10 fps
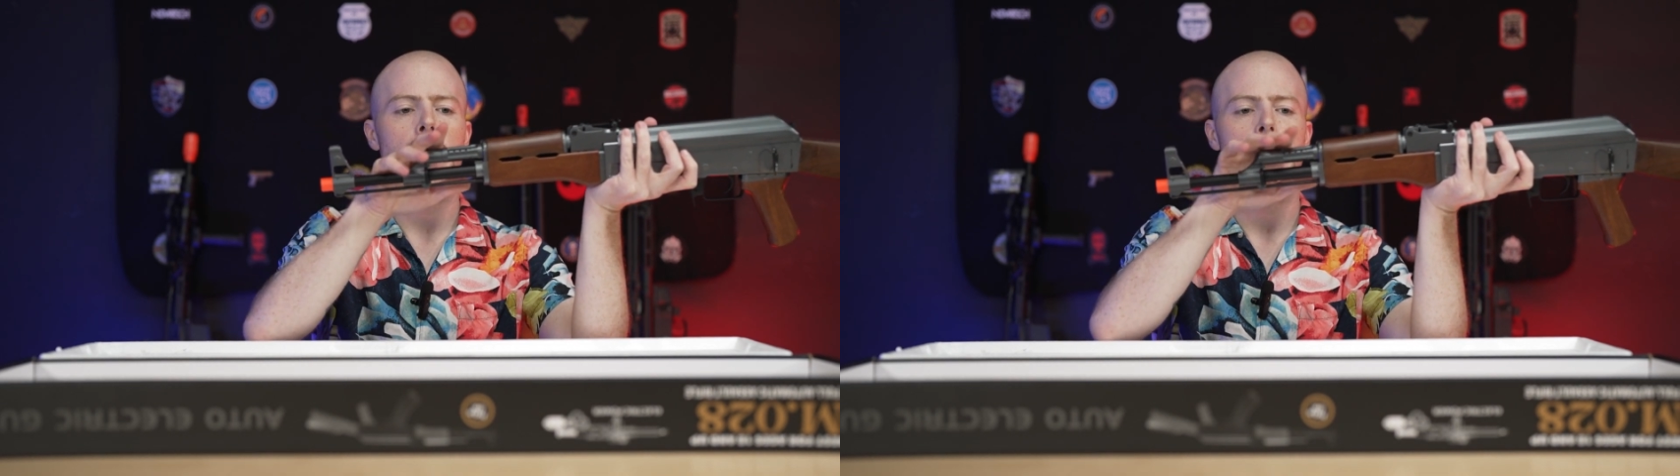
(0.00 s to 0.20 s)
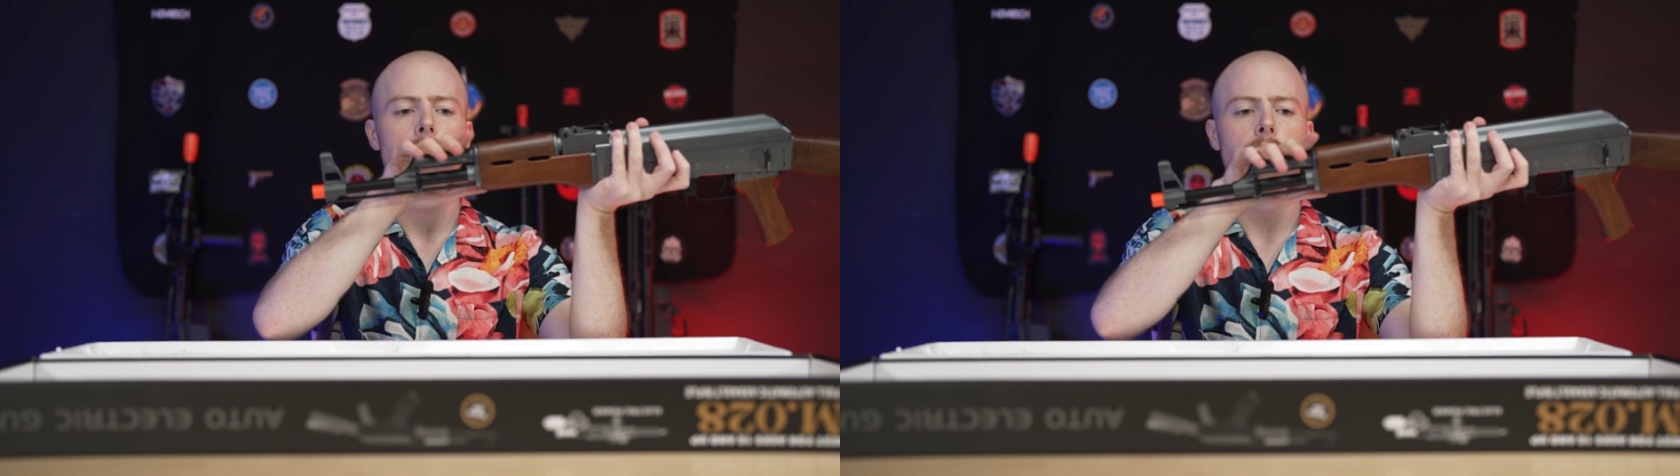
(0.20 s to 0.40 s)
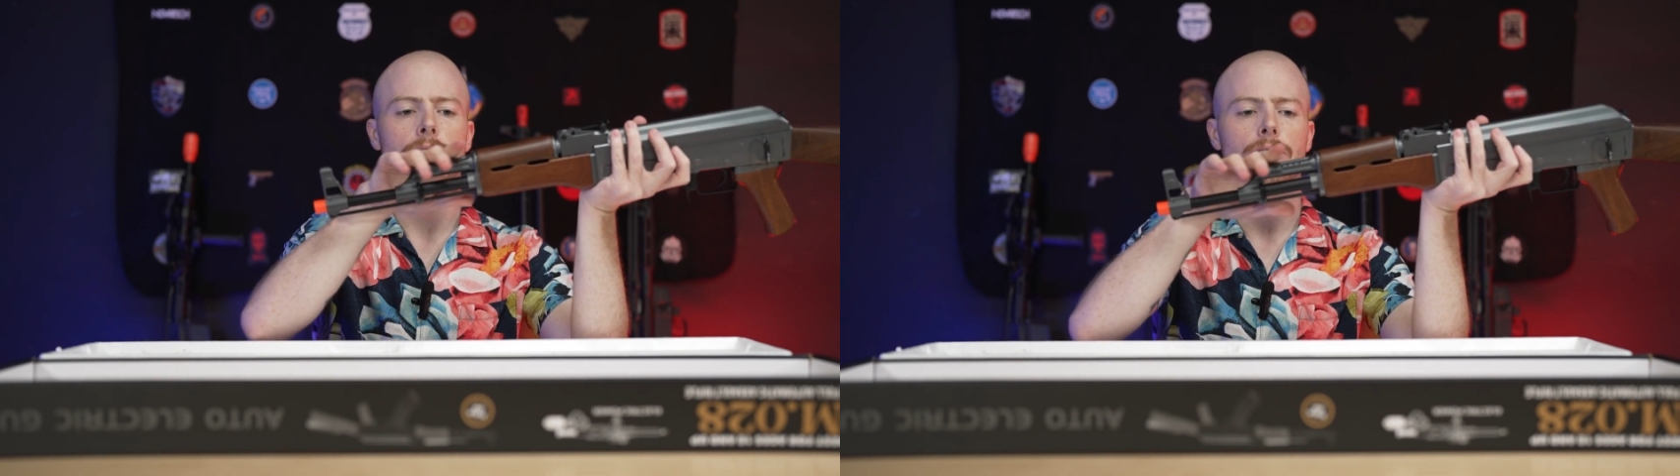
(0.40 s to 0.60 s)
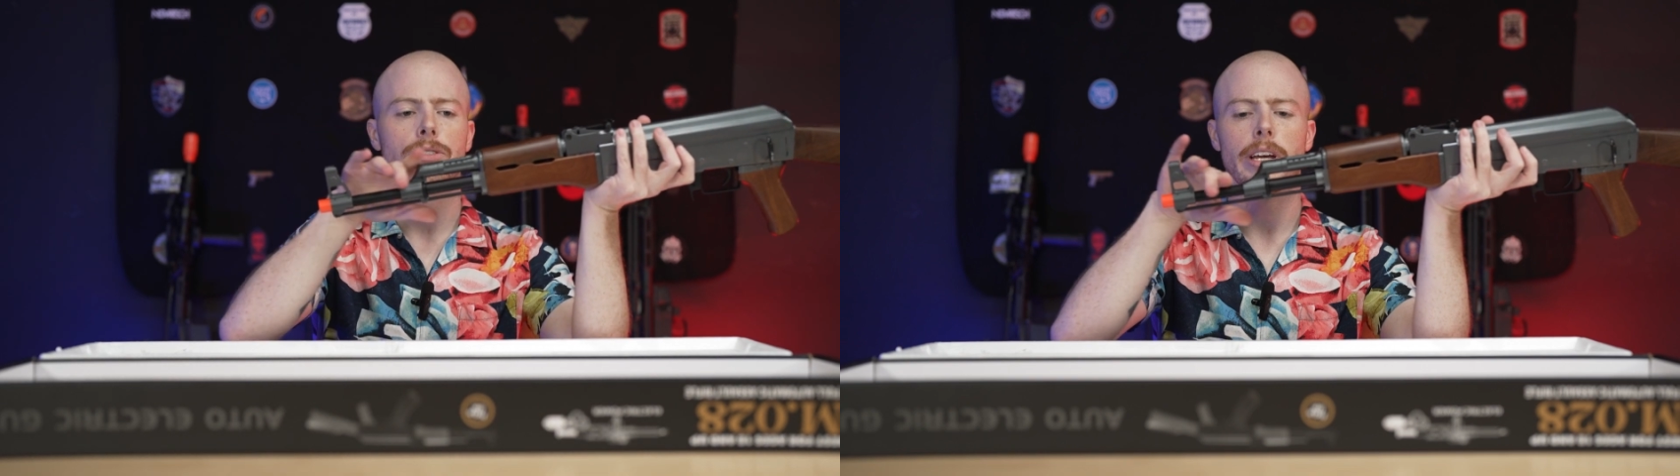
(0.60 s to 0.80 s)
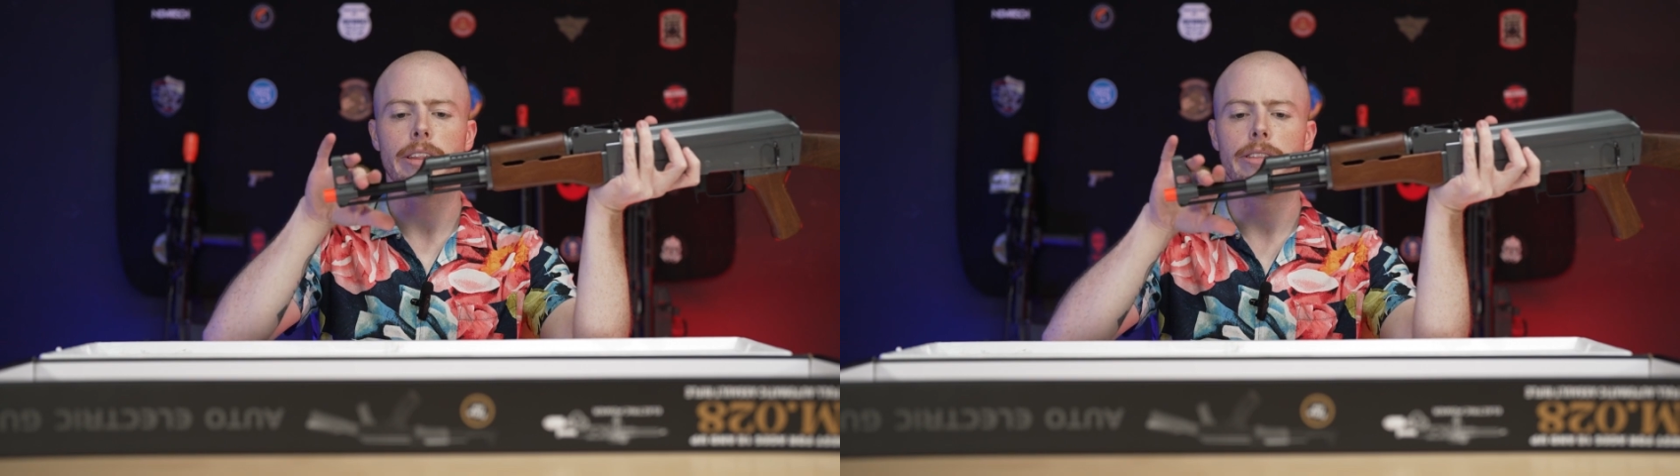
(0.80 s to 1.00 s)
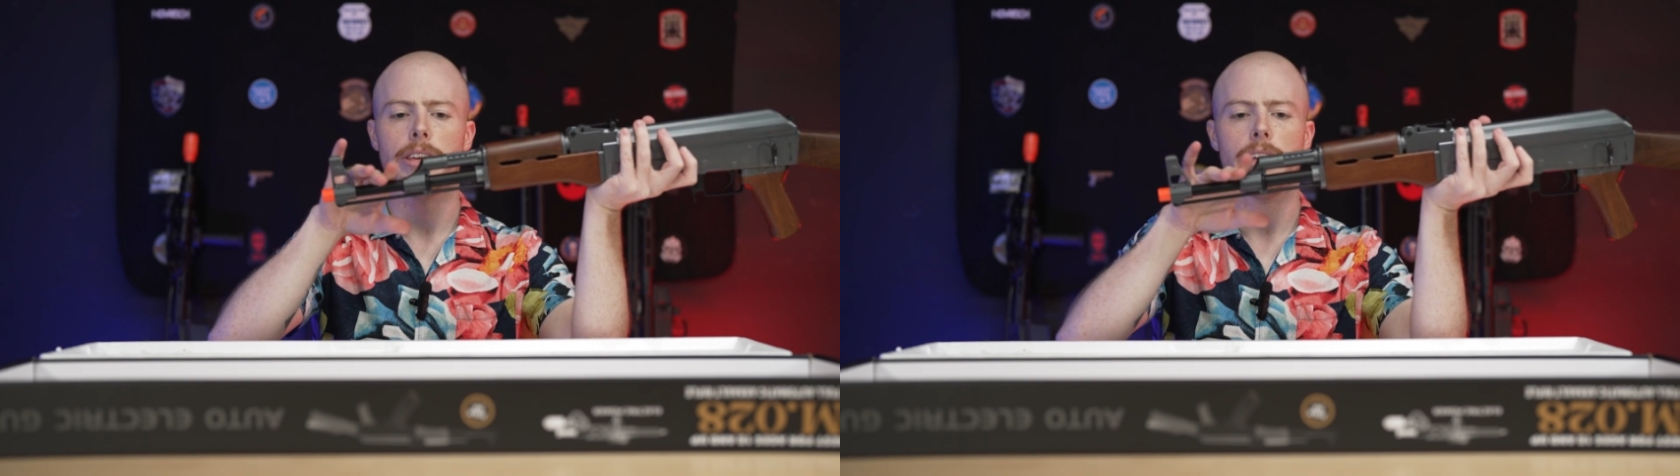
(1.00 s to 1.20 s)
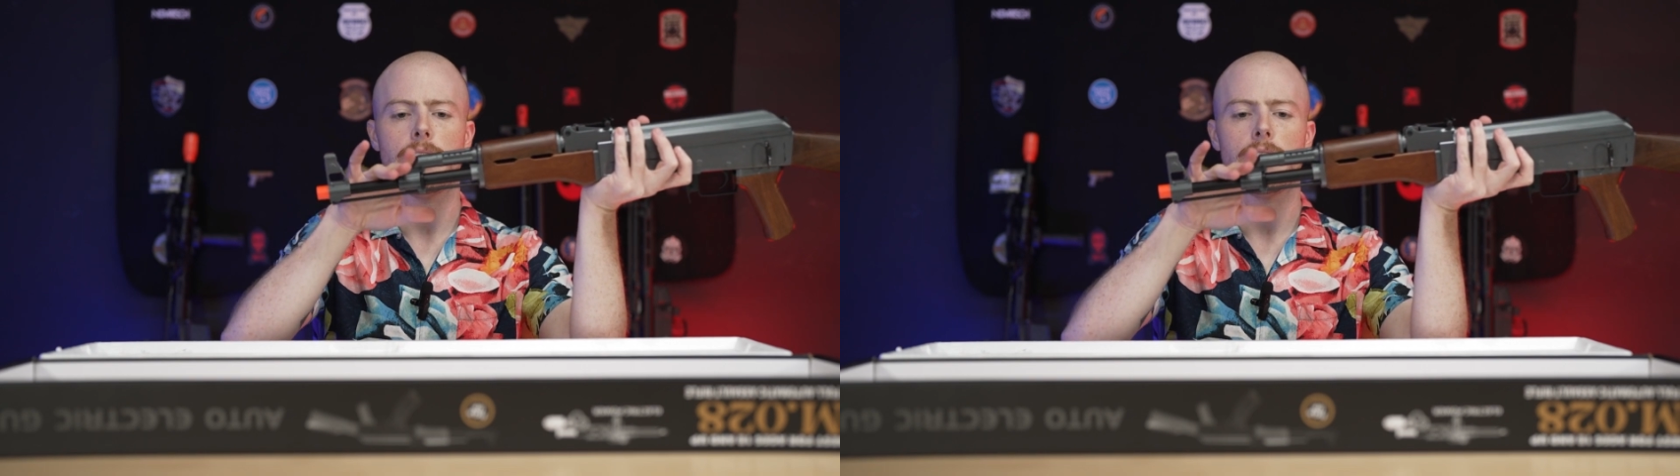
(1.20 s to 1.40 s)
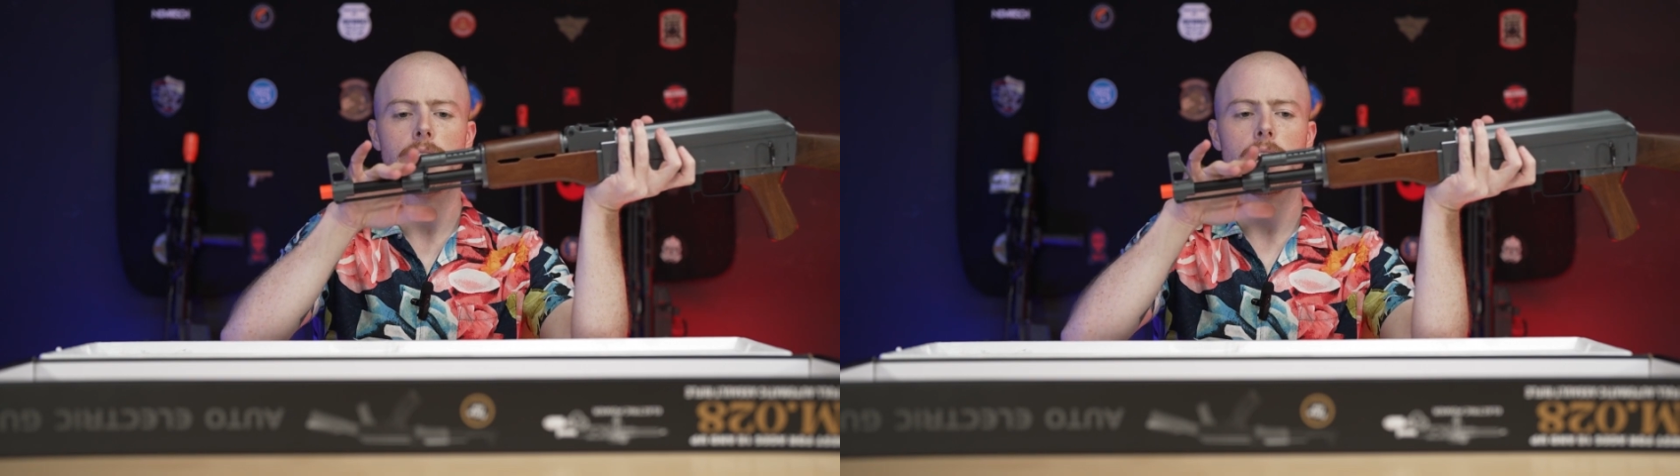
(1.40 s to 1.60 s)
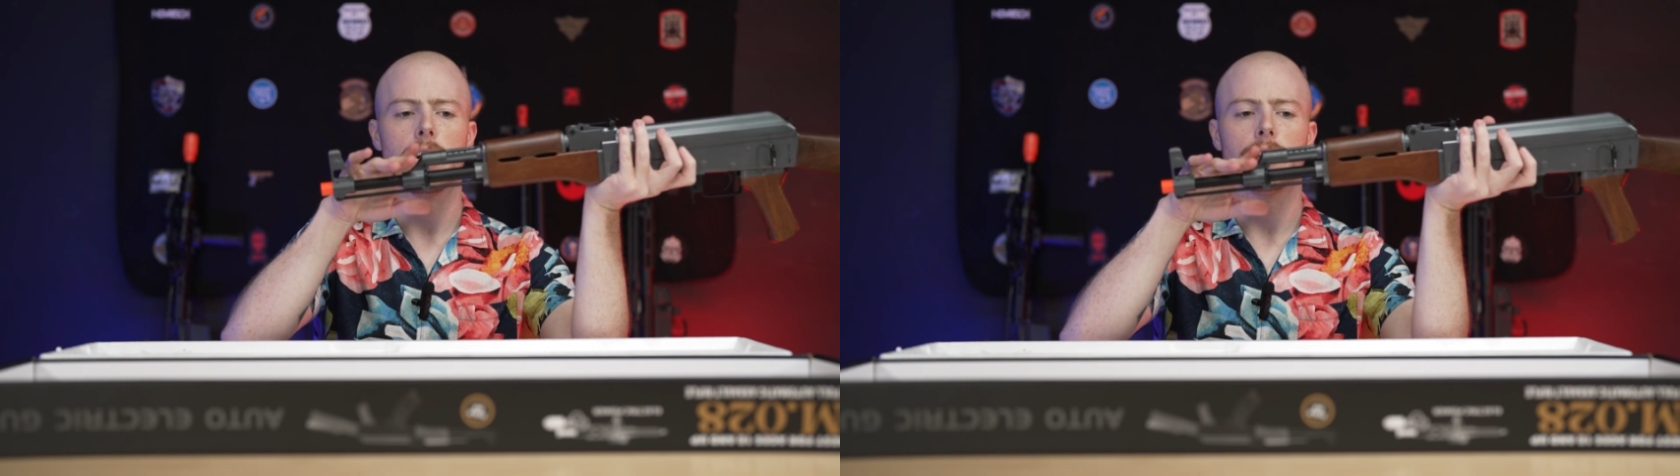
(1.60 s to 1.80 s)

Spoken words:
and it looks like the